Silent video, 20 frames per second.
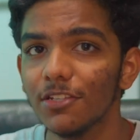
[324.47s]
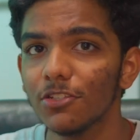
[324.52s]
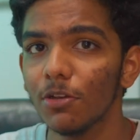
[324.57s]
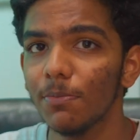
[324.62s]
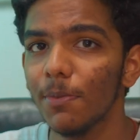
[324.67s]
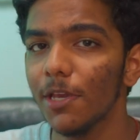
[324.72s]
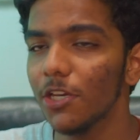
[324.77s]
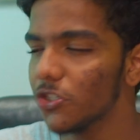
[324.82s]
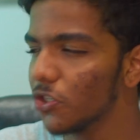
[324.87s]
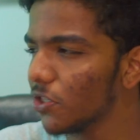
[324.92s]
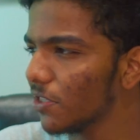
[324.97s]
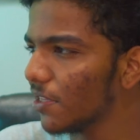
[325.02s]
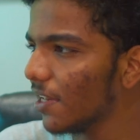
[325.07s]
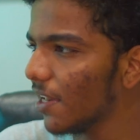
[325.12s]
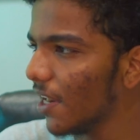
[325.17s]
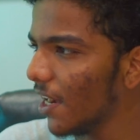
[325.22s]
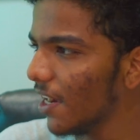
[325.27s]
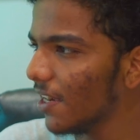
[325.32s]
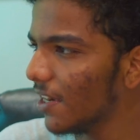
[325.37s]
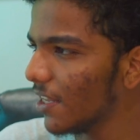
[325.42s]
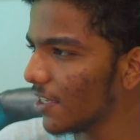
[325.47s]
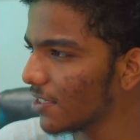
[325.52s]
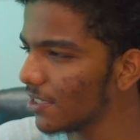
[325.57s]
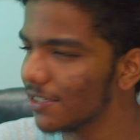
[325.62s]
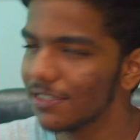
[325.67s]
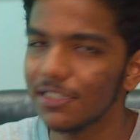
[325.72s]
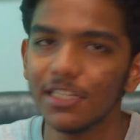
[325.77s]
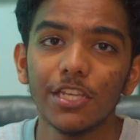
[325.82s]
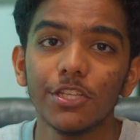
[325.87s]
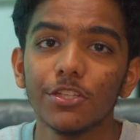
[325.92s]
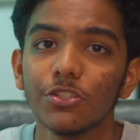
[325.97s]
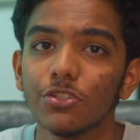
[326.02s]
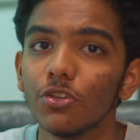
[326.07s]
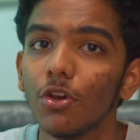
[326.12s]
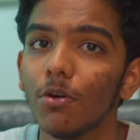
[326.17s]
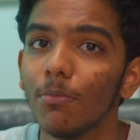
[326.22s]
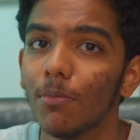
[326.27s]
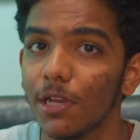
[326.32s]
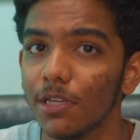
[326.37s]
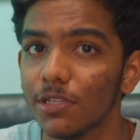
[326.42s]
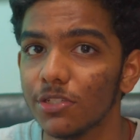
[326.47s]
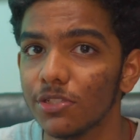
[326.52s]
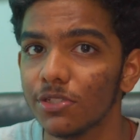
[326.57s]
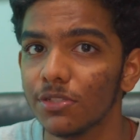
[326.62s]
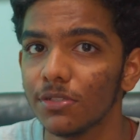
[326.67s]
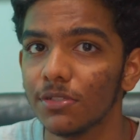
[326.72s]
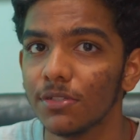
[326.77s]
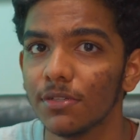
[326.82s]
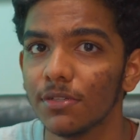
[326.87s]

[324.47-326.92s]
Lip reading: so make sure the light doesn't change so much.